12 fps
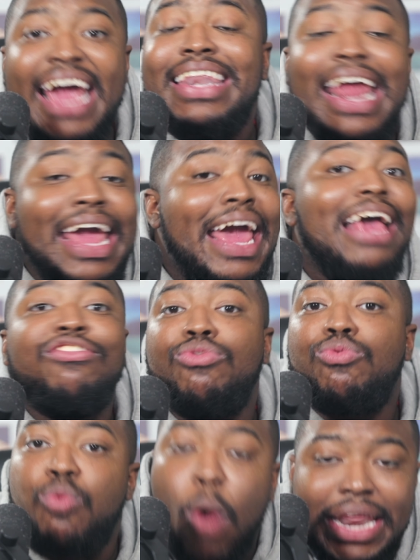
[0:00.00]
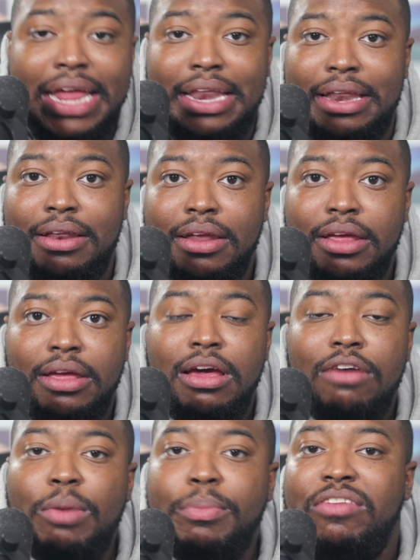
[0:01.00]
is running
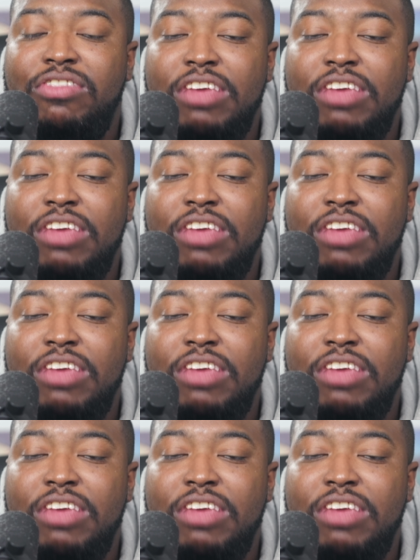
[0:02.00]
from the center